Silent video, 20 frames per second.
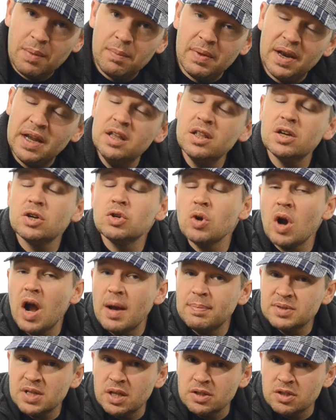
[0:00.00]
But any of the
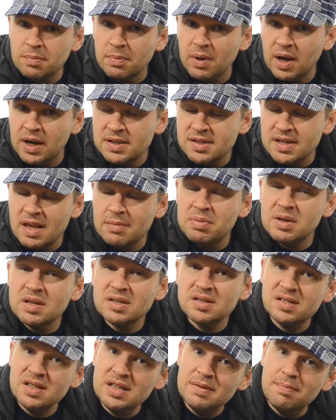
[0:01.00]
crop sensor bodies,
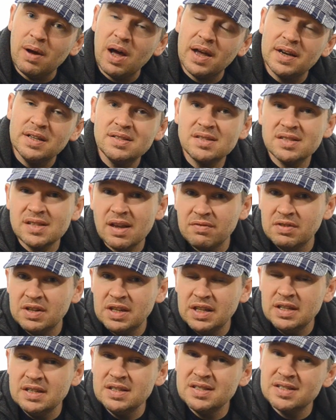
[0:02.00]
APS-C bodies,
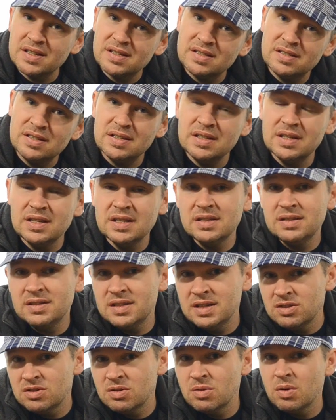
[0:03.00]
7D, 60D,
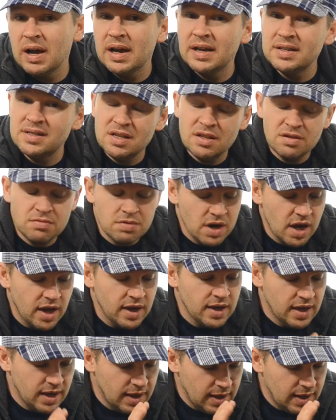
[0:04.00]
T2i, T3i,